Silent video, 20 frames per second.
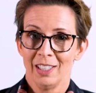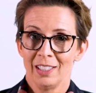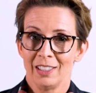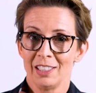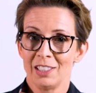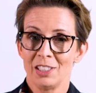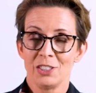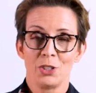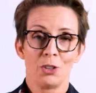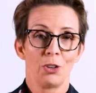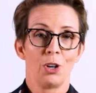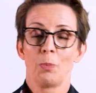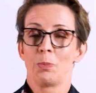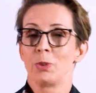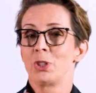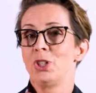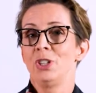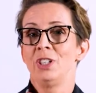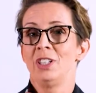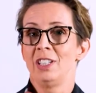this is your
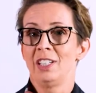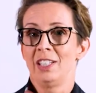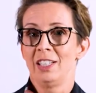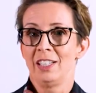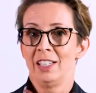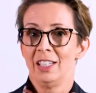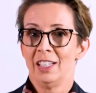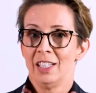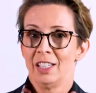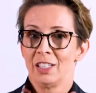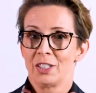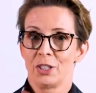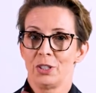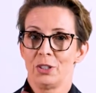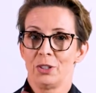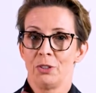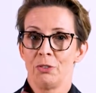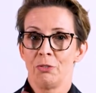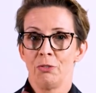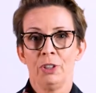opportunity
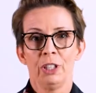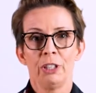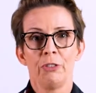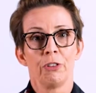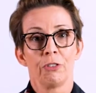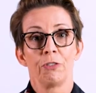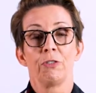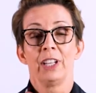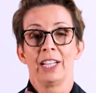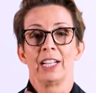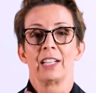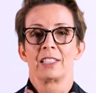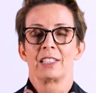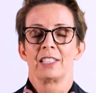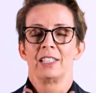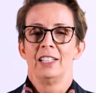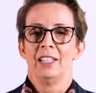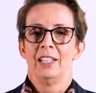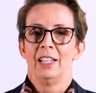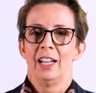to really reflect
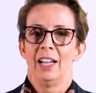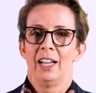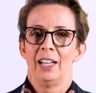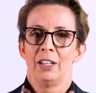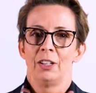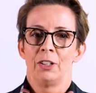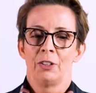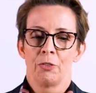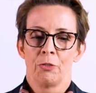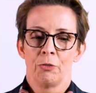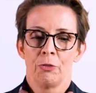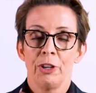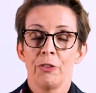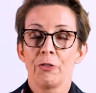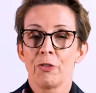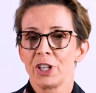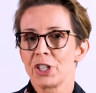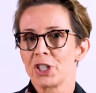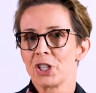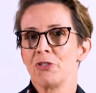and
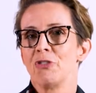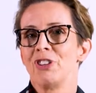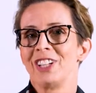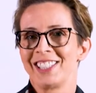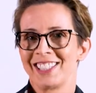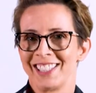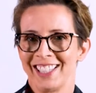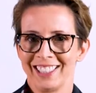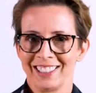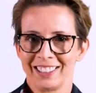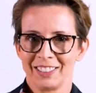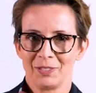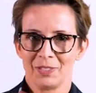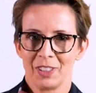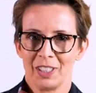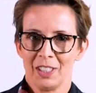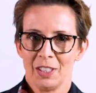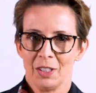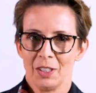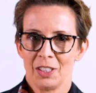refresh and reset
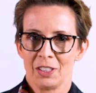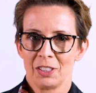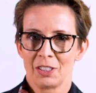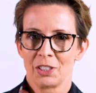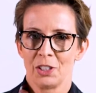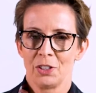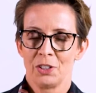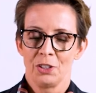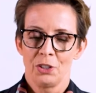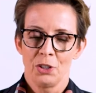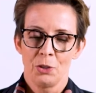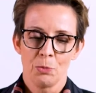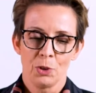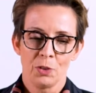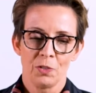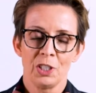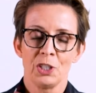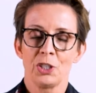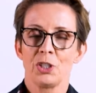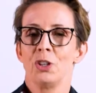so that you move
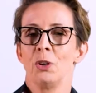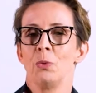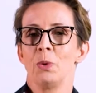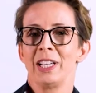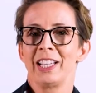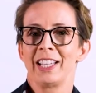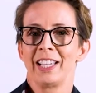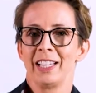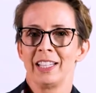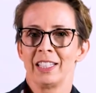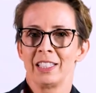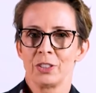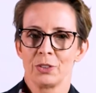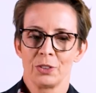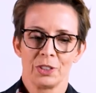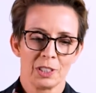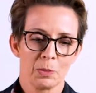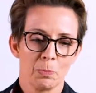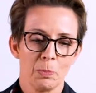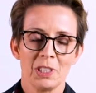into your weekend or
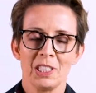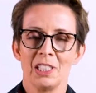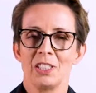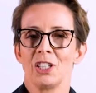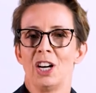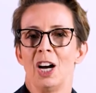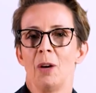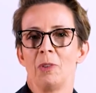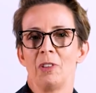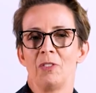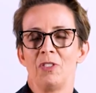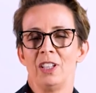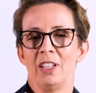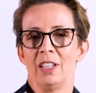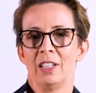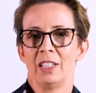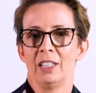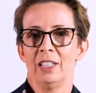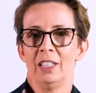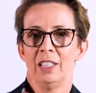this busy time of
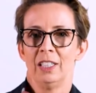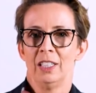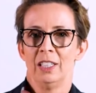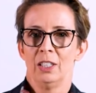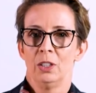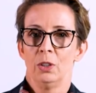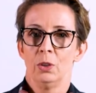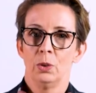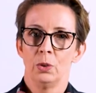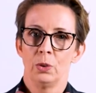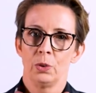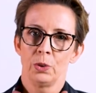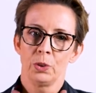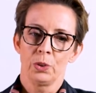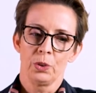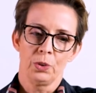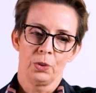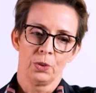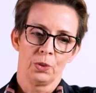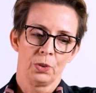year or
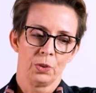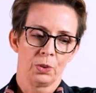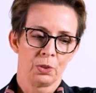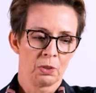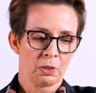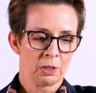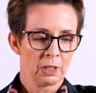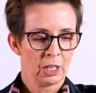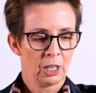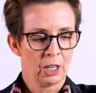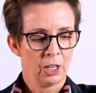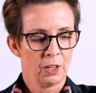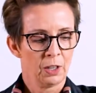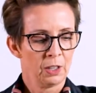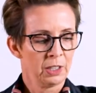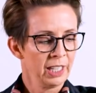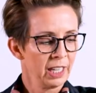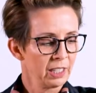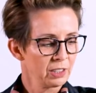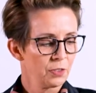your
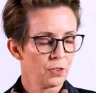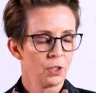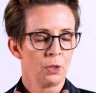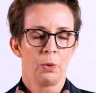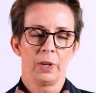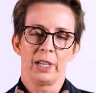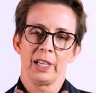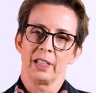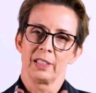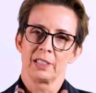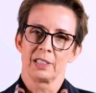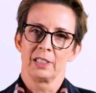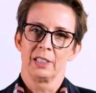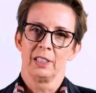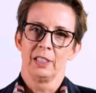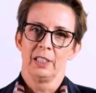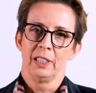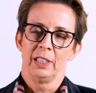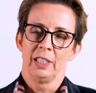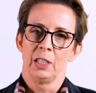next few weeks
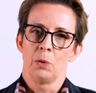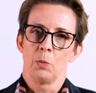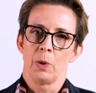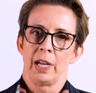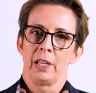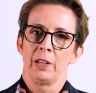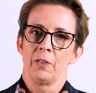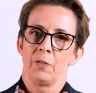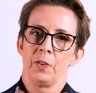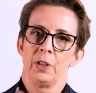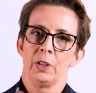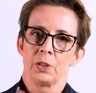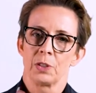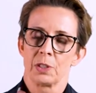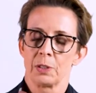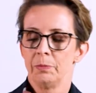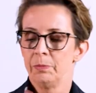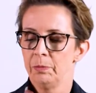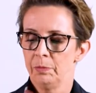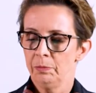in a way that feels
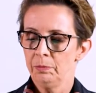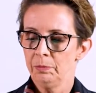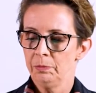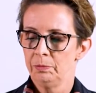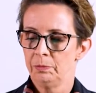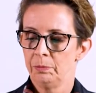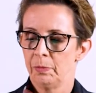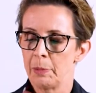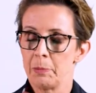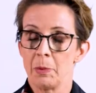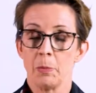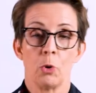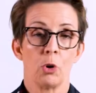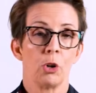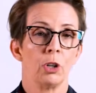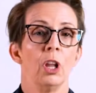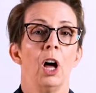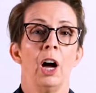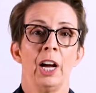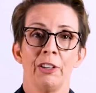maybe more
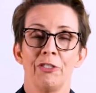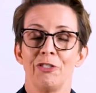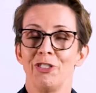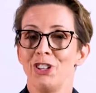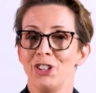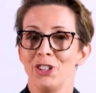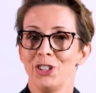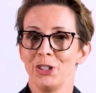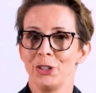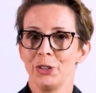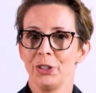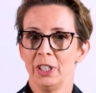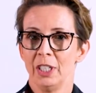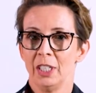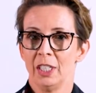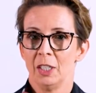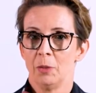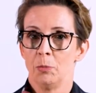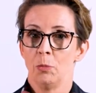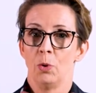aligned for you,
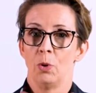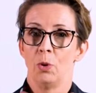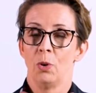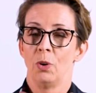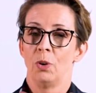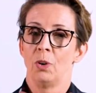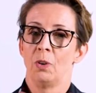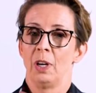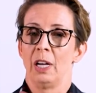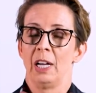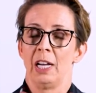more